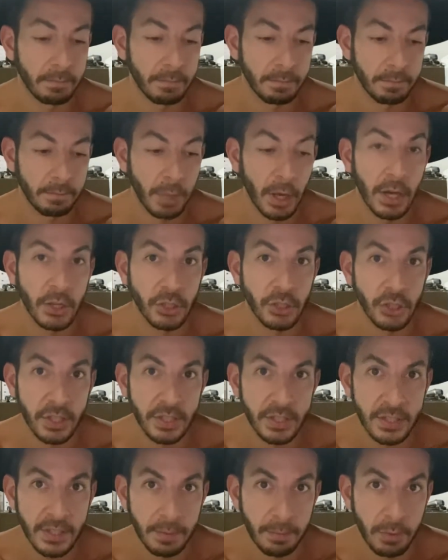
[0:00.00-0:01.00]

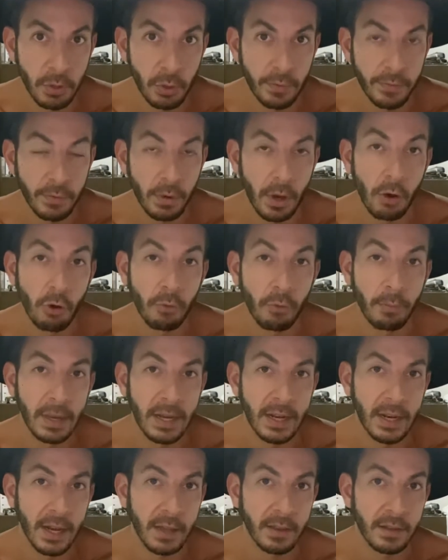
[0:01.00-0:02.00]
purchased a beautiful home
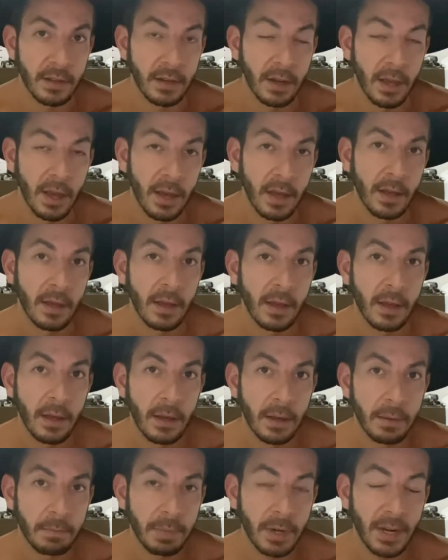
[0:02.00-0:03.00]
in London,
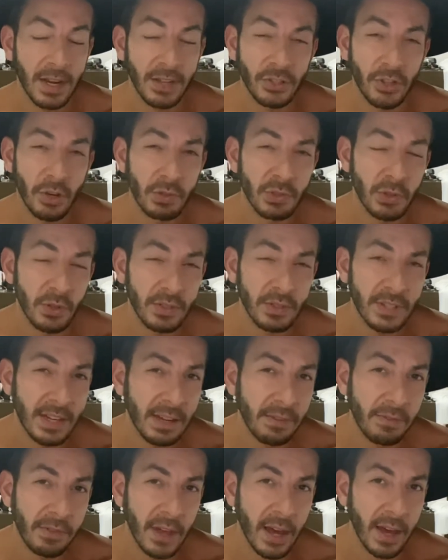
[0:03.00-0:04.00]
but I chose not to
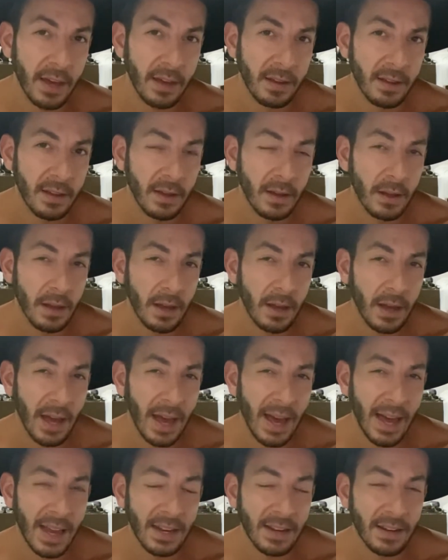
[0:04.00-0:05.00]
live there.
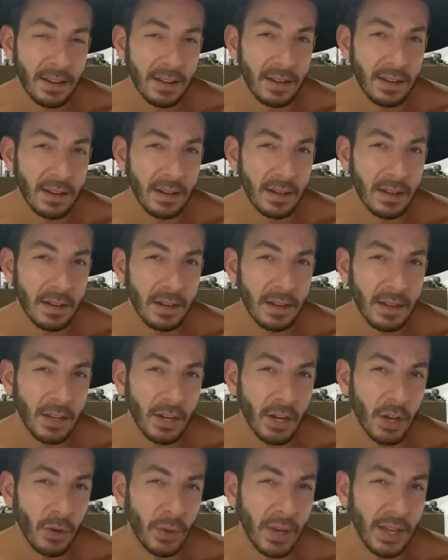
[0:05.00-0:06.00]
And, you
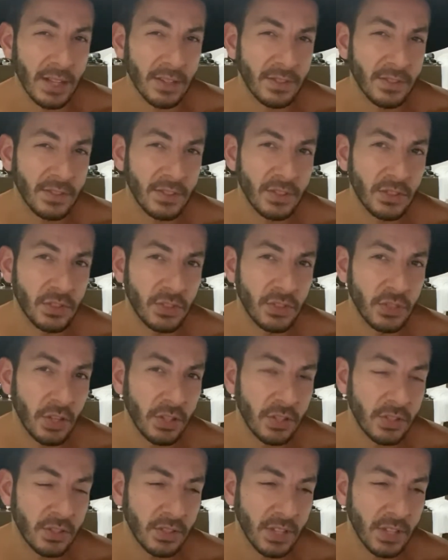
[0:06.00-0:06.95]
know, it's just